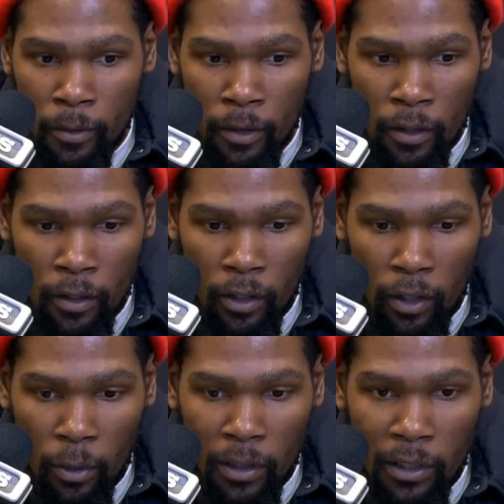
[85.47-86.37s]
you know,
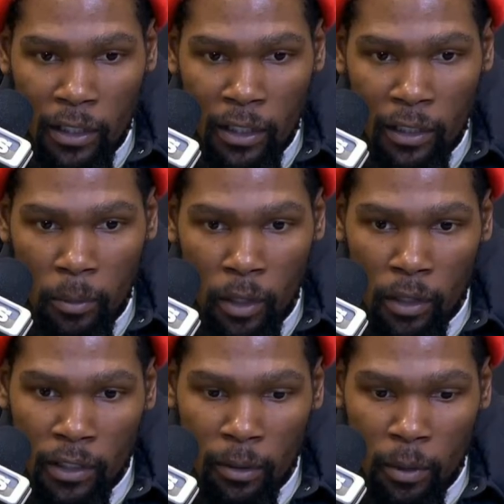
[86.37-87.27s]
when a team, young
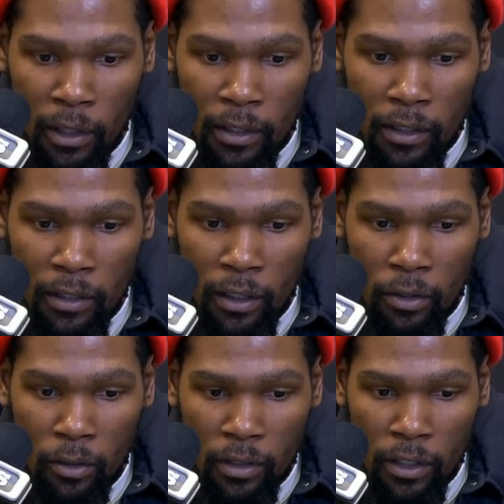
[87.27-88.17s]
team like this, they're
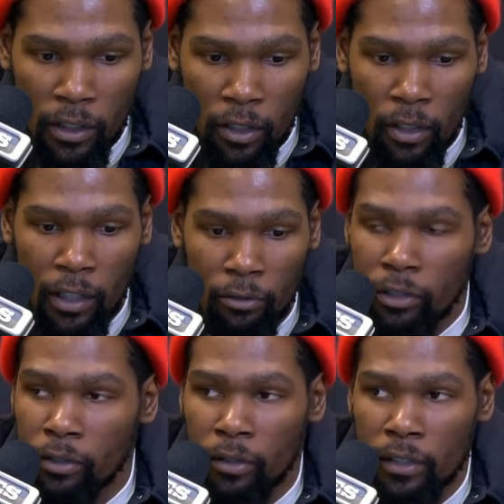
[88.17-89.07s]
going to send all their
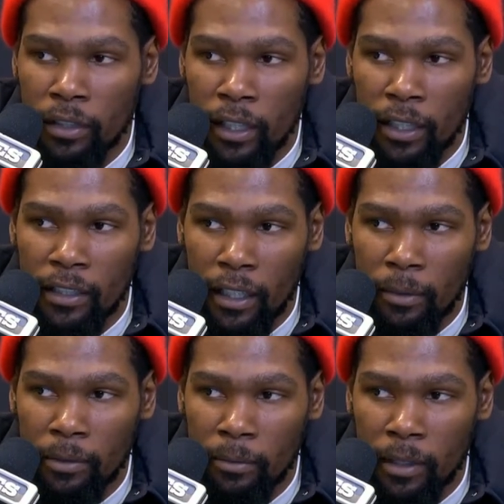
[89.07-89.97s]
resources at James
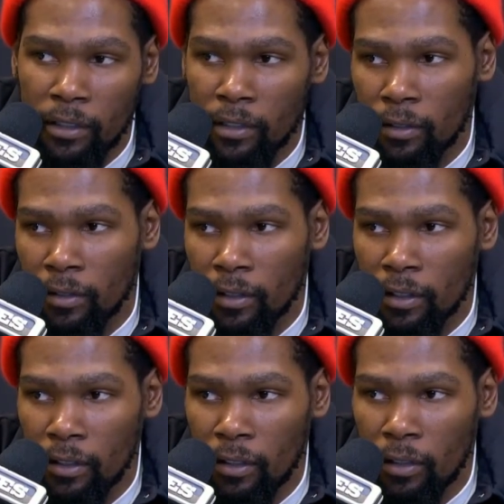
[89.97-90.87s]
and myself,
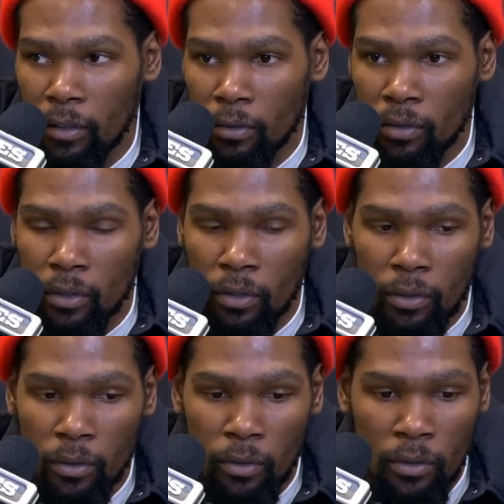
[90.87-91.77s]
you know.
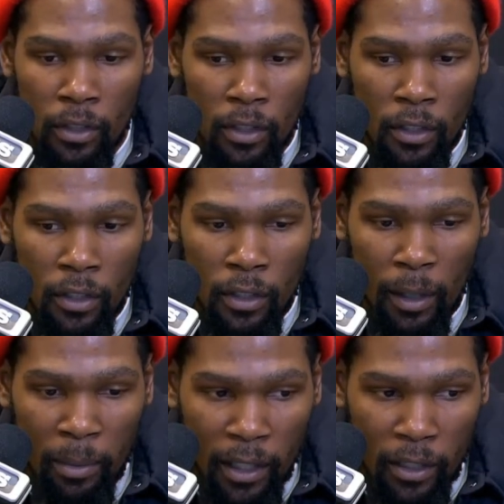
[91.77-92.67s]
So they
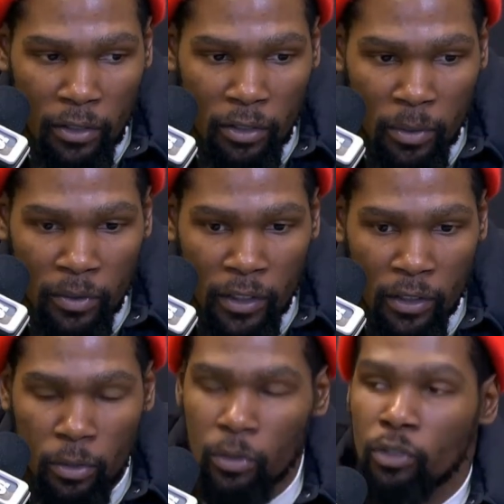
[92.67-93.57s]
playing super
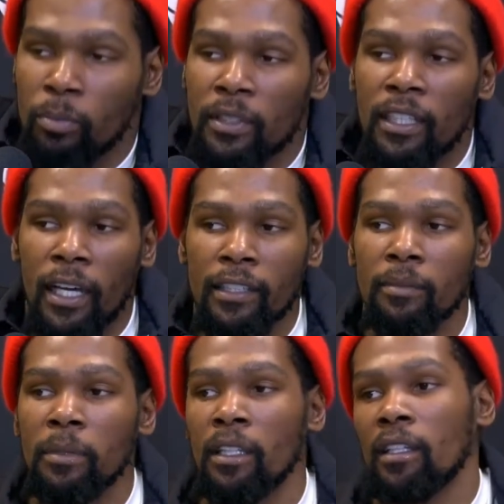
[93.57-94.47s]
physical and super tight to
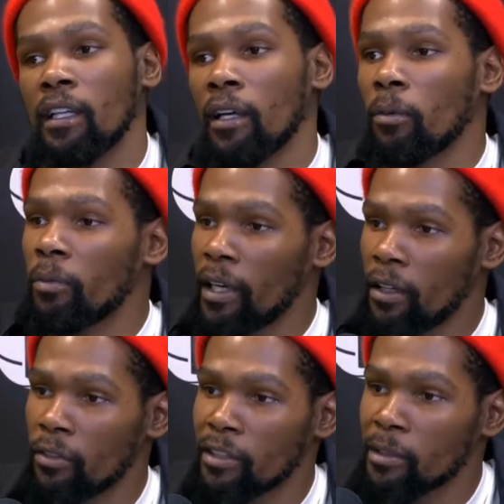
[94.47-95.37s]
me, and they're going to bring
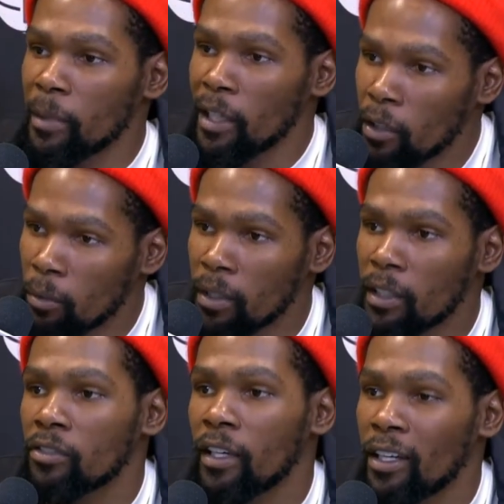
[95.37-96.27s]
over some help when I
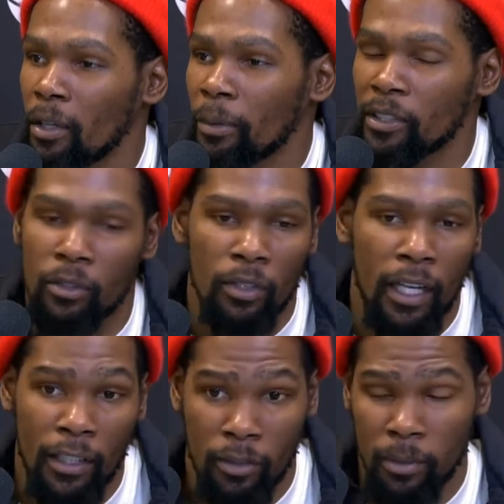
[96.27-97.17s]
drive. You know what I mean? So
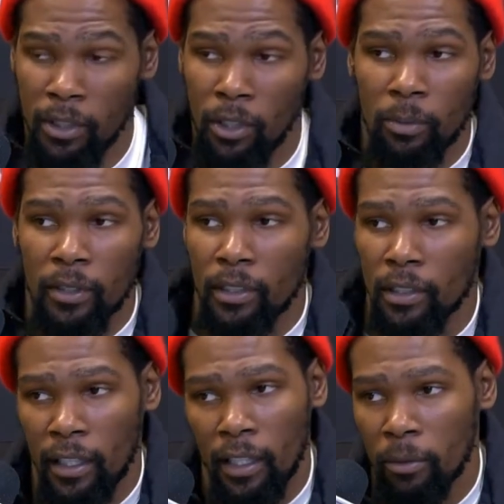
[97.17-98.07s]
guys are going to be open, and
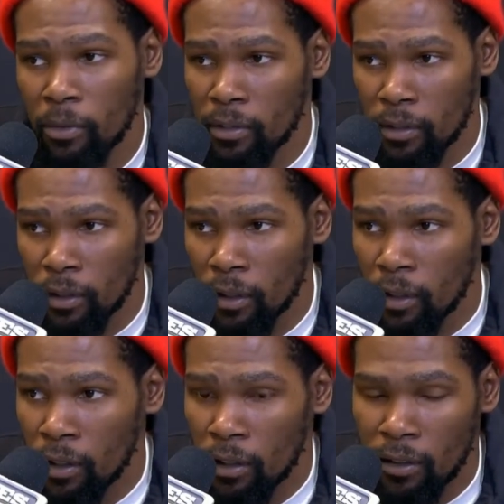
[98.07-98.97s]
Cam was
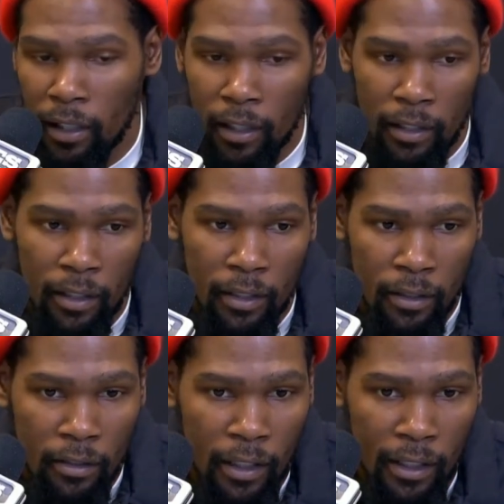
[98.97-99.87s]
they did a
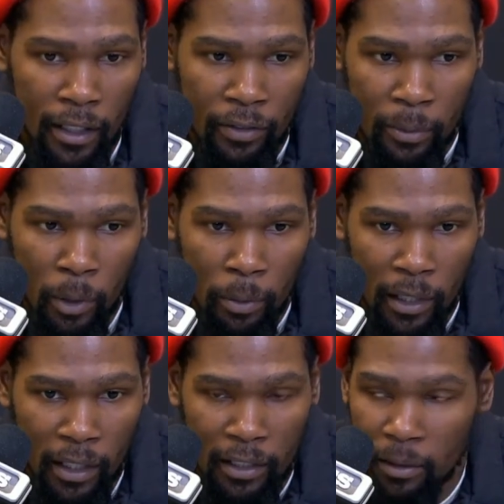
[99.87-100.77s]
they left him open. I
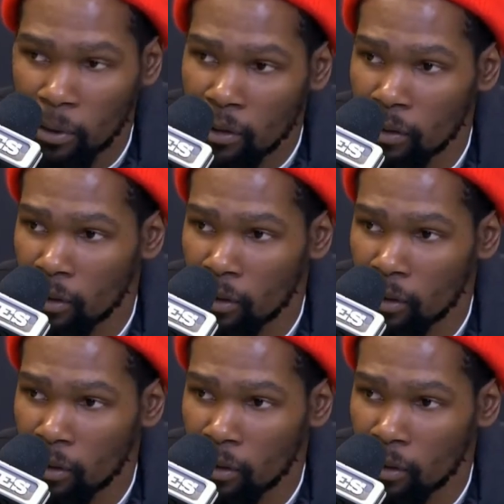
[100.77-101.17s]
guess he wasn't on the